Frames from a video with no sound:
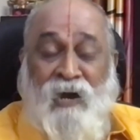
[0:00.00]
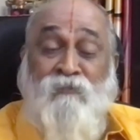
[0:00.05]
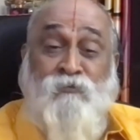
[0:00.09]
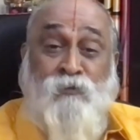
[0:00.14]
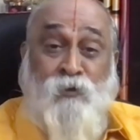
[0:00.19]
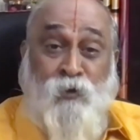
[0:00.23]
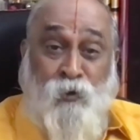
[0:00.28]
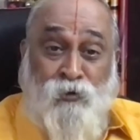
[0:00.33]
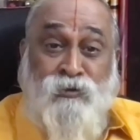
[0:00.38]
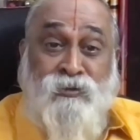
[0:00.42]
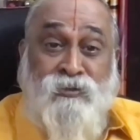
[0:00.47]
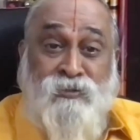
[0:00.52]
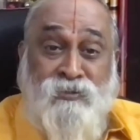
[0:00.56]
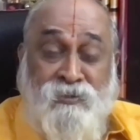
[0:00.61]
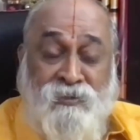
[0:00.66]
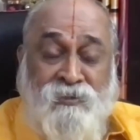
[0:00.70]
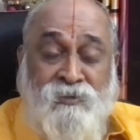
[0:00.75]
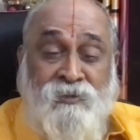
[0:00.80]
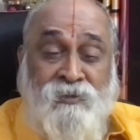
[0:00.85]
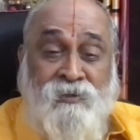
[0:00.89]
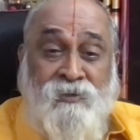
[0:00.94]
Of
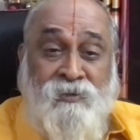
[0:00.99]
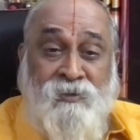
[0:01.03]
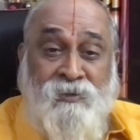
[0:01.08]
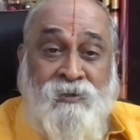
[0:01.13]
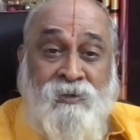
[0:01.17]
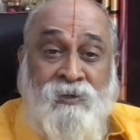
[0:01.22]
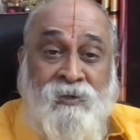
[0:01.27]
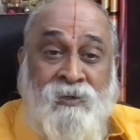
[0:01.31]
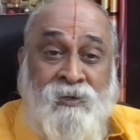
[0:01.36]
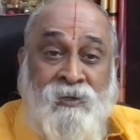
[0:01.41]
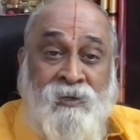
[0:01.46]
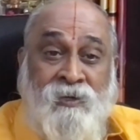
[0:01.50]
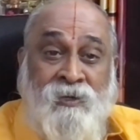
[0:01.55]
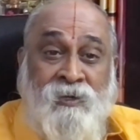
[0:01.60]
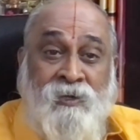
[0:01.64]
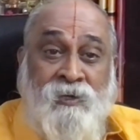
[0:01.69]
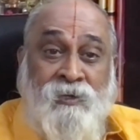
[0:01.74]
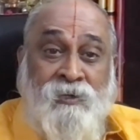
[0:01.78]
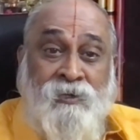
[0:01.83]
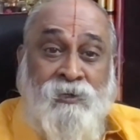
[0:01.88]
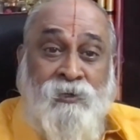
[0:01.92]
course,
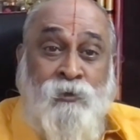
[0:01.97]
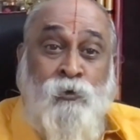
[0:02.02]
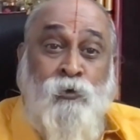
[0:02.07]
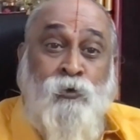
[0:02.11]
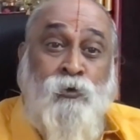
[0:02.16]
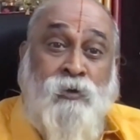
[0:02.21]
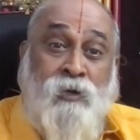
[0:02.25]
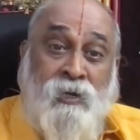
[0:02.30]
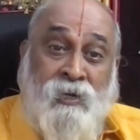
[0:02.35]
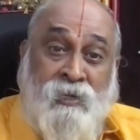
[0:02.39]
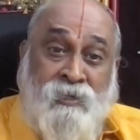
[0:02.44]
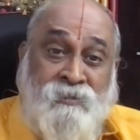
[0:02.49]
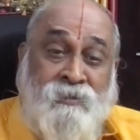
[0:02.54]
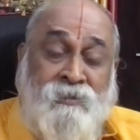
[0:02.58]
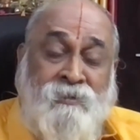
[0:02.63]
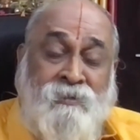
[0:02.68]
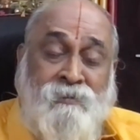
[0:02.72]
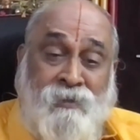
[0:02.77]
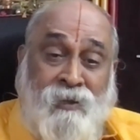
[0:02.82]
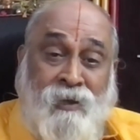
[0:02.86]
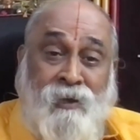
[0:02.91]
you
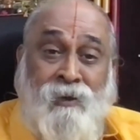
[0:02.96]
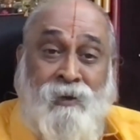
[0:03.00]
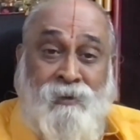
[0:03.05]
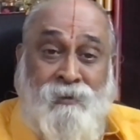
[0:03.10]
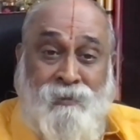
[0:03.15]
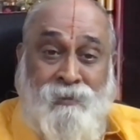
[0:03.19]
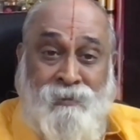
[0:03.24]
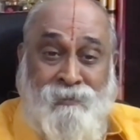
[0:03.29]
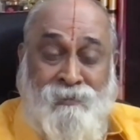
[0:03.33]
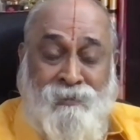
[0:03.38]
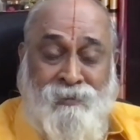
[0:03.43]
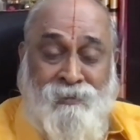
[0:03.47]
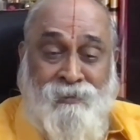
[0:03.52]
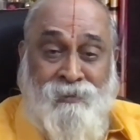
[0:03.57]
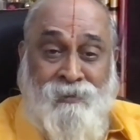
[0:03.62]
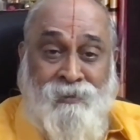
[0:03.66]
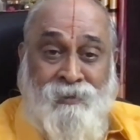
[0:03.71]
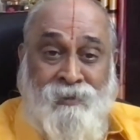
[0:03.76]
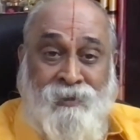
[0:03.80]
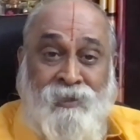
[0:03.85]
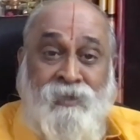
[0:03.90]
trust that
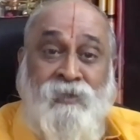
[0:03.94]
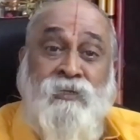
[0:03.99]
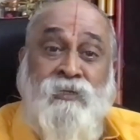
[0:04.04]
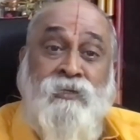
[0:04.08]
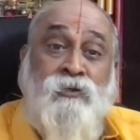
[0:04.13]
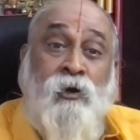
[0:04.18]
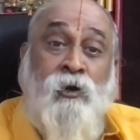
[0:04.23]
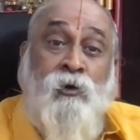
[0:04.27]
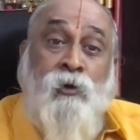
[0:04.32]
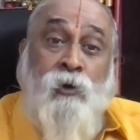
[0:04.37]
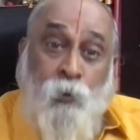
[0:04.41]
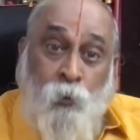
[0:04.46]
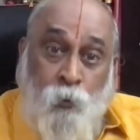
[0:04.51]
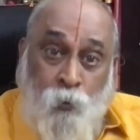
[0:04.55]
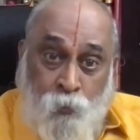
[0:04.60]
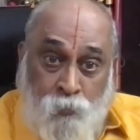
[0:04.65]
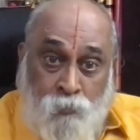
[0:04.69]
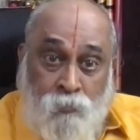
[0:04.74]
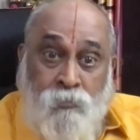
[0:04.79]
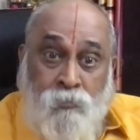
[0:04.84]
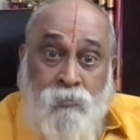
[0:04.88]
it is not
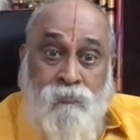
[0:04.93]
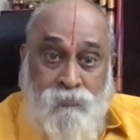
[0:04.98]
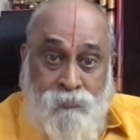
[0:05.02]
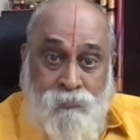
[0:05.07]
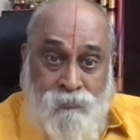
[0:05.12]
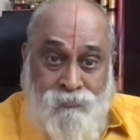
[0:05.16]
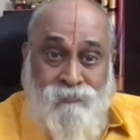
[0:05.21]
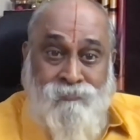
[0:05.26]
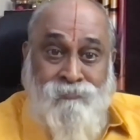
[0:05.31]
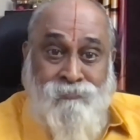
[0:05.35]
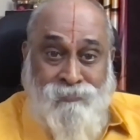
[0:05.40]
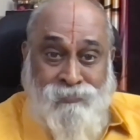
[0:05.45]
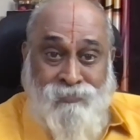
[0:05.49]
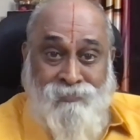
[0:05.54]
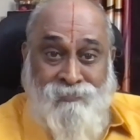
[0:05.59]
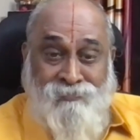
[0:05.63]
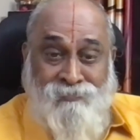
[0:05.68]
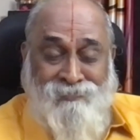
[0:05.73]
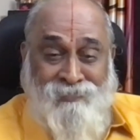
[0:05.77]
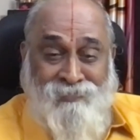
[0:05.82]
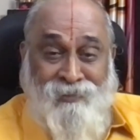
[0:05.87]
true.
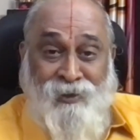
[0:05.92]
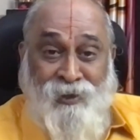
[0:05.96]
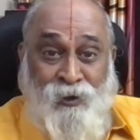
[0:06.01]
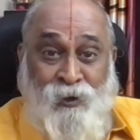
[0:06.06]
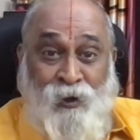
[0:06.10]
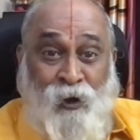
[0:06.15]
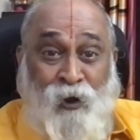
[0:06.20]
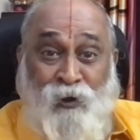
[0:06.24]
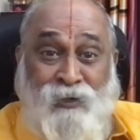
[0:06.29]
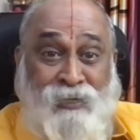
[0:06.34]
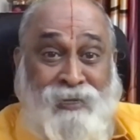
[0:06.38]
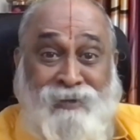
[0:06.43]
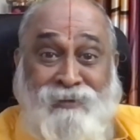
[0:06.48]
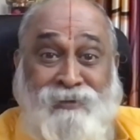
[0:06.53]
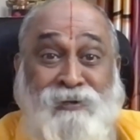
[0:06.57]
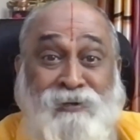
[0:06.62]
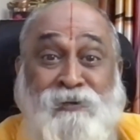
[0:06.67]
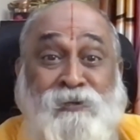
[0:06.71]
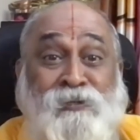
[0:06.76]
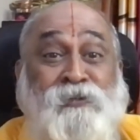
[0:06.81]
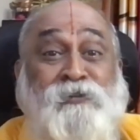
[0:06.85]
Not
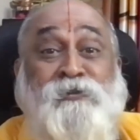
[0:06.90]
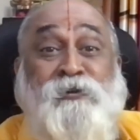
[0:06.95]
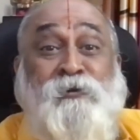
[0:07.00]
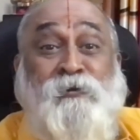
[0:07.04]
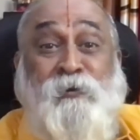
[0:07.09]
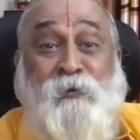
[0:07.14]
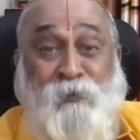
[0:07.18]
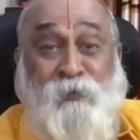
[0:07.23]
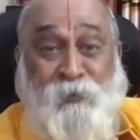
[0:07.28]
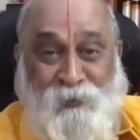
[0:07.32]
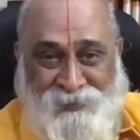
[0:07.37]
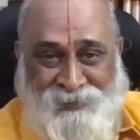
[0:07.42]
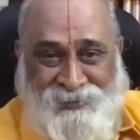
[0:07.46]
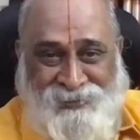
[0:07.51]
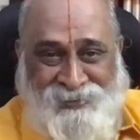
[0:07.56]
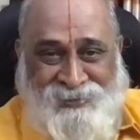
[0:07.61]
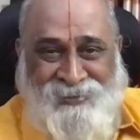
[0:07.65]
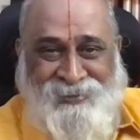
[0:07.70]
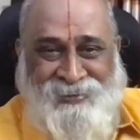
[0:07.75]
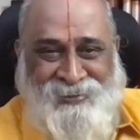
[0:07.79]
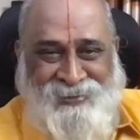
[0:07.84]
that it is true.
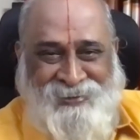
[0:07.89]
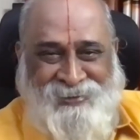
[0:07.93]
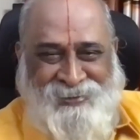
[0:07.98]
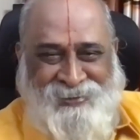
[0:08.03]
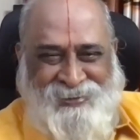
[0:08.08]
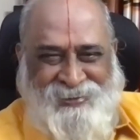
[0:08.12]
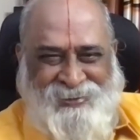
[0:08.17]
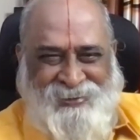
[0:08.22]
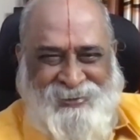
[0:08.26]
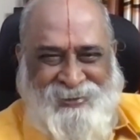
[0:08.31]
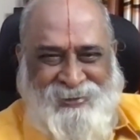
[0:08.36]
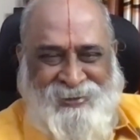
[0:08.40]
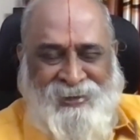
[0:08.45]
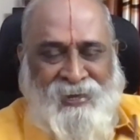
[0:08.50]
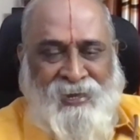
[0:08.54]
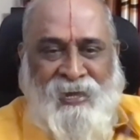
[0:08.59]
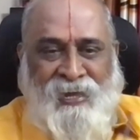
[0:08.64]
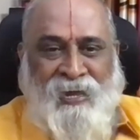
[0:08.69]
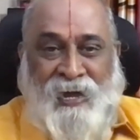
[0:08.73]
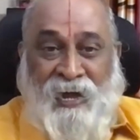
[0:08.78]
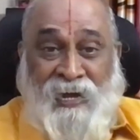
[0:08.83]

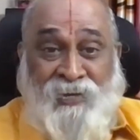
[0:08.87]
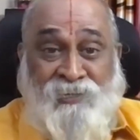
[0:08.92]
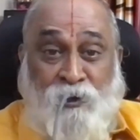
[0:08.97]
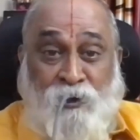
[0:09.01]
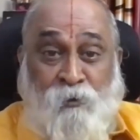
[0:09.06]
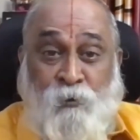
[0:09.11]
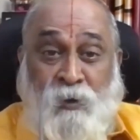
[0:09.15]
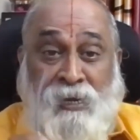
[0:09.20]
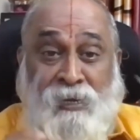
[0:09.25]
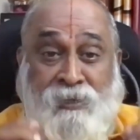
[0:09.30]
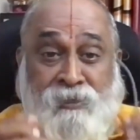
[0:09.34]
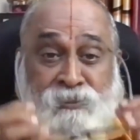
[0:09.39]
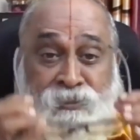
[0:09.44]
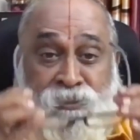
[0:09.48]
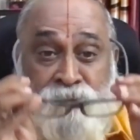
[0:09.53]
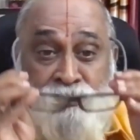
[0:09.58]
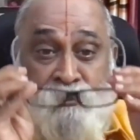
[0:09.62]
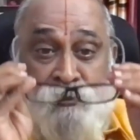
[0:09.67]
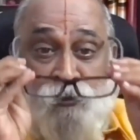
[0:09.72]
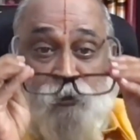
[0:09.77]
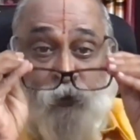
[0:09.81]

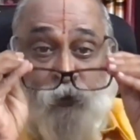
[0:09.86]
Otherwise,